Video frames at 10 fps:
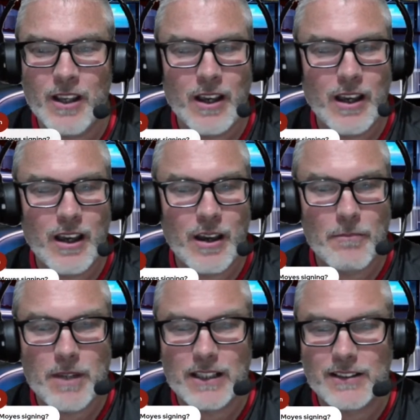Uh,
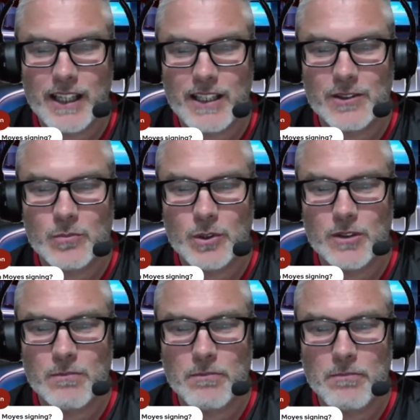Mick says, was
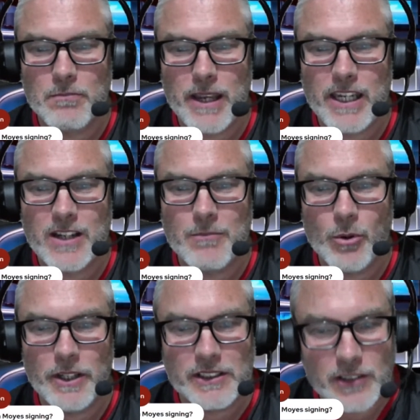Benny and
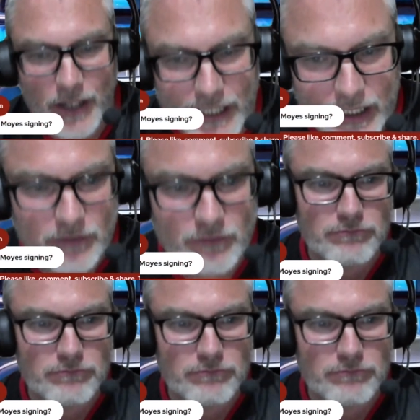Moyes signing?